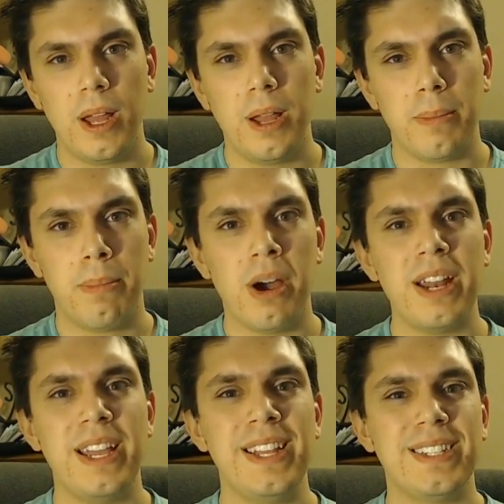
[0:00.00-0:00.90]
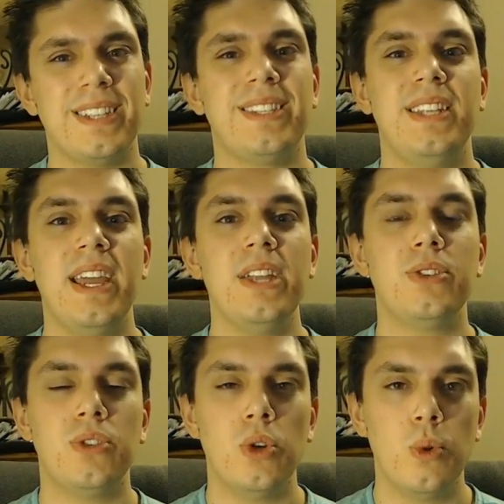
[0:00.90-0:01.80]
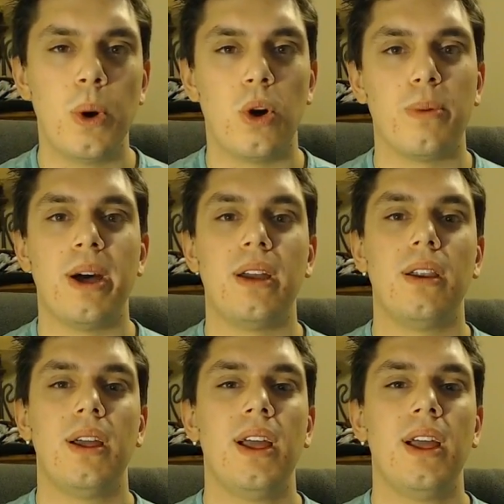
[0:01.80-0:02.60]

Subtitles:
but it is a Stage 2 Pokemon,